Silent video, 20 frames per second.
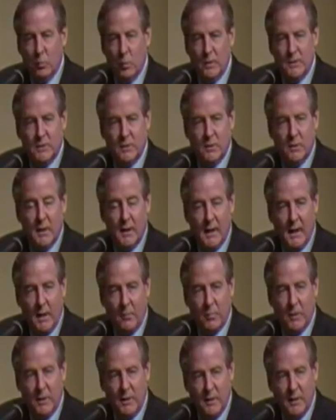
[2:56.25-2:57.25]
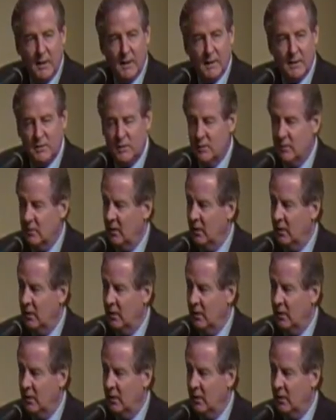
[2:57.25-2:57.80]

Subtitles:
of what's going to happen next,